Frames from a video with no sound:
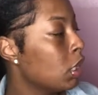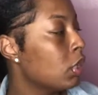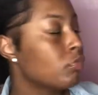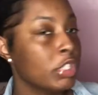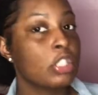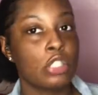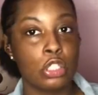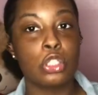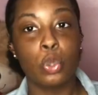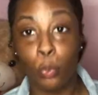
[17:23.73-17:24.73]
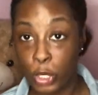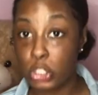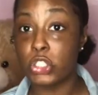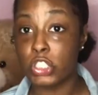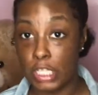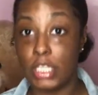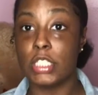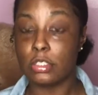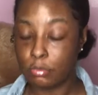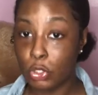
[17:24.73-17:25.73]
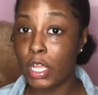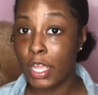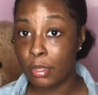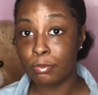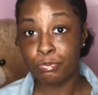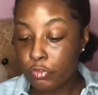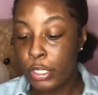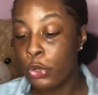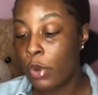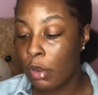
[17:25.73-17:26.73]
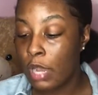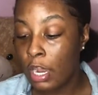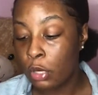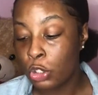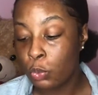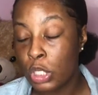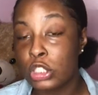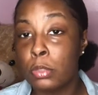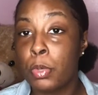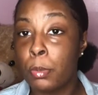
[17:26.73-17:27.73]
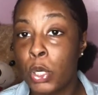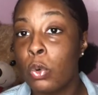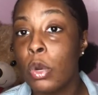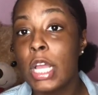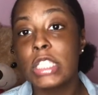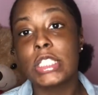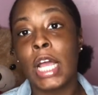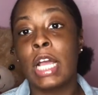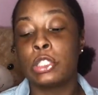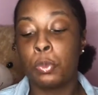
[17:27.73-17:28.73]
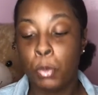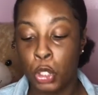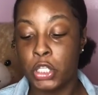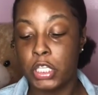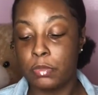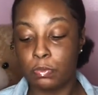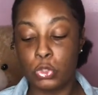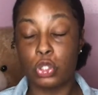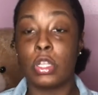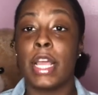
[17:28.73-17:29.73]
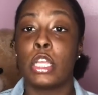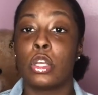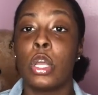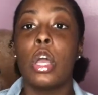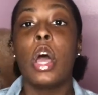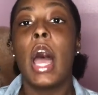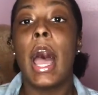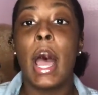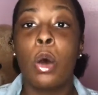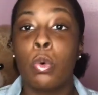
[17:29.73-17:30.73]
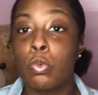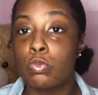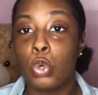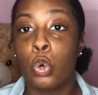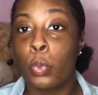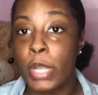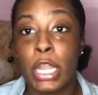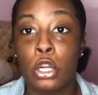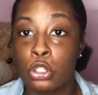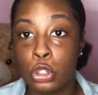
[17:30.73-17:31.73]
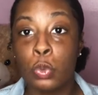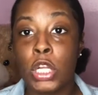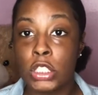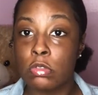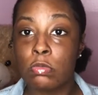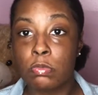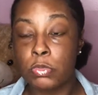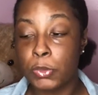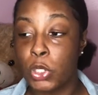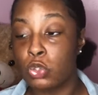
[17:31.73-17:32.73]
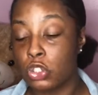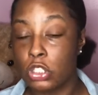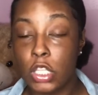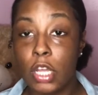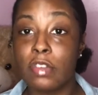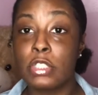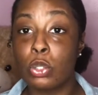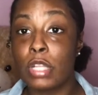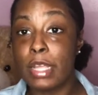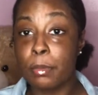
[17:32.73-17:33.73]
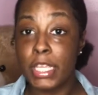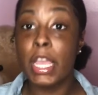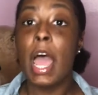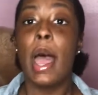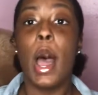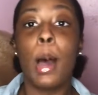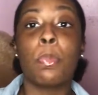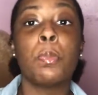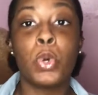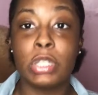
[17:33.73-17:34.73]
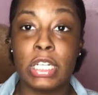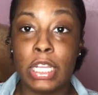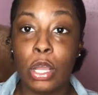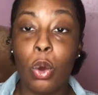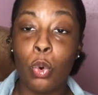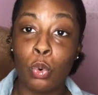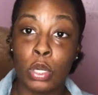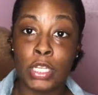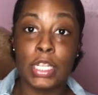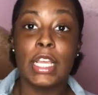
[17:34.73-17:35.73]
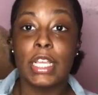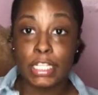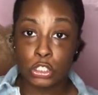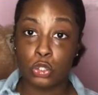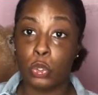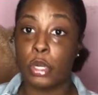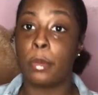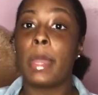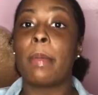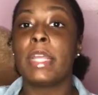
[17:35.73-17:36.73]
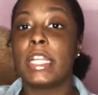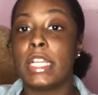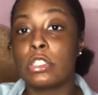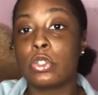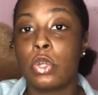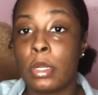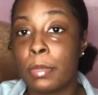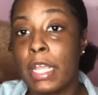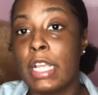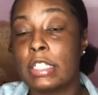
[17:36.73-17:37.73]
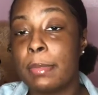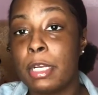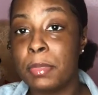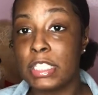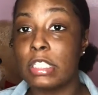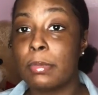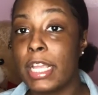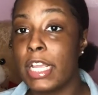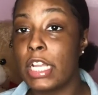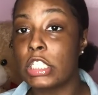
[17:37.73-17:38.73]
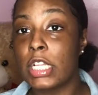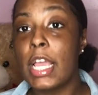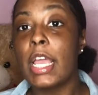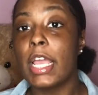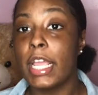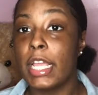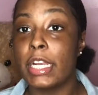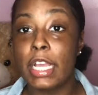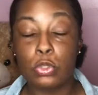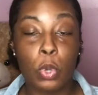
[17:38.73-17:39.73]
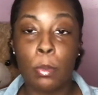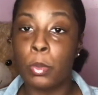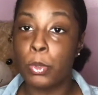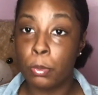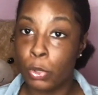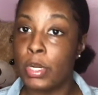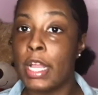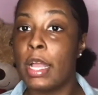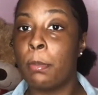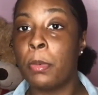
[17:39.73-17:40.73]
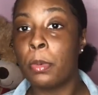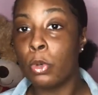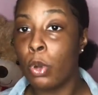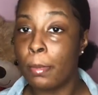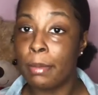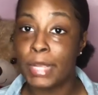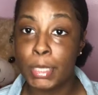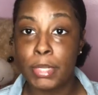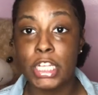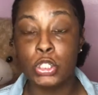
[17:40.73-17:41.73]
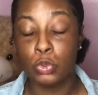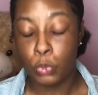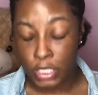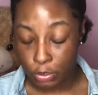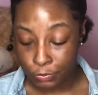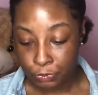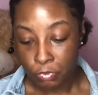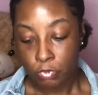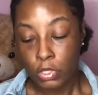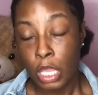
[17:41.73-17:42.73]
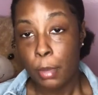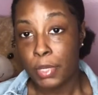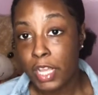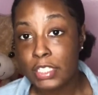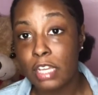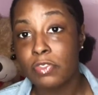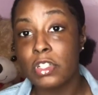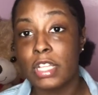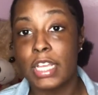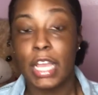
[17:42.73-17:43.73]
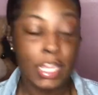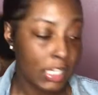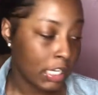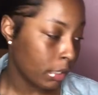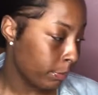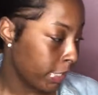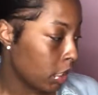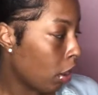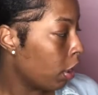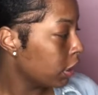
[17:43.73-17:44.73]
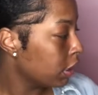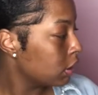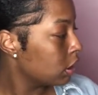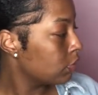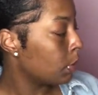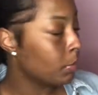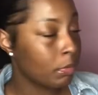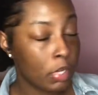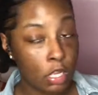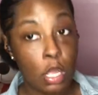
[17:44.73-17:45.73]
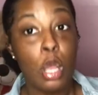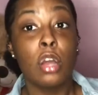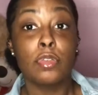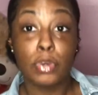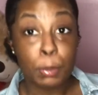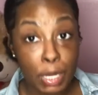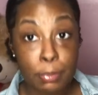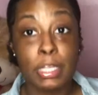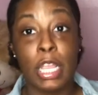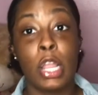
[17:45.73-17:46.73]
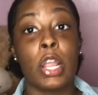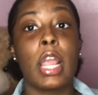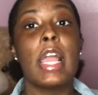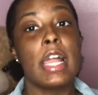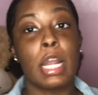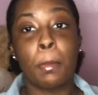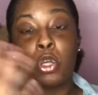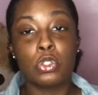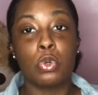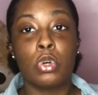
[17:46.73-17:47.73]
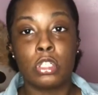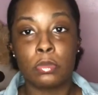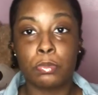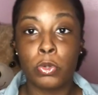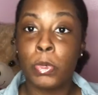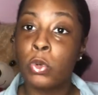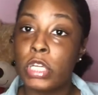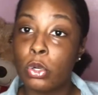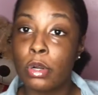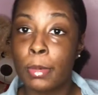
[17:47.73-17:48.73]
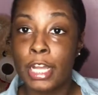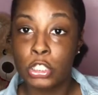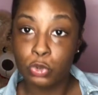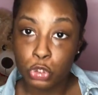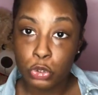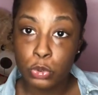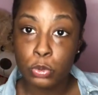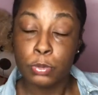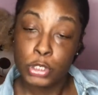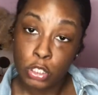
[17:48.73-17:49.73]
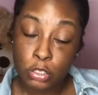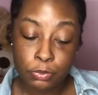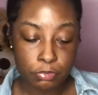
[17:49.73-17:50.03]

Research what you're selling, okay? Figure out how you want to promote / market. So like how or where do you want to promote your stuff? So like me, I'm promoting it on Instagram. I made an Instagram page, I made a business page, and that's why I'm gonna promote that. I'm gonna promote on my main page as well because I feel like I can get a big audience from up there. And I'm also gonna promote it on my YouTube, you know,